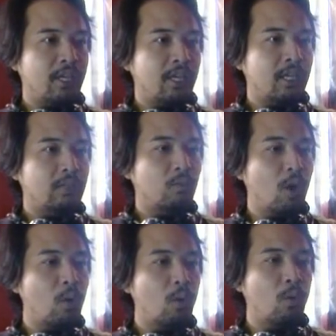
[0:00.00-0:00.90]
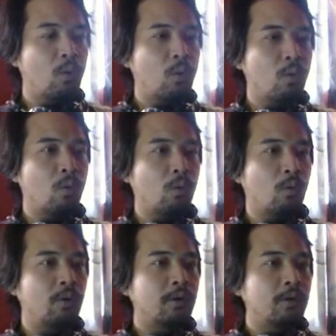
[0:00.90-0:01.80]
that. Whoa!
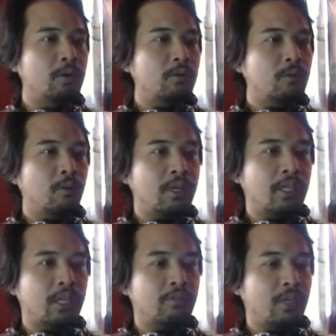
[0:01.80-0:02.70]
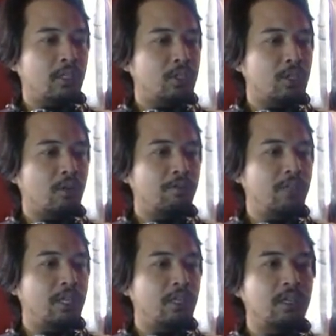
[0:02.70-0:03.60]
We want to take advantage of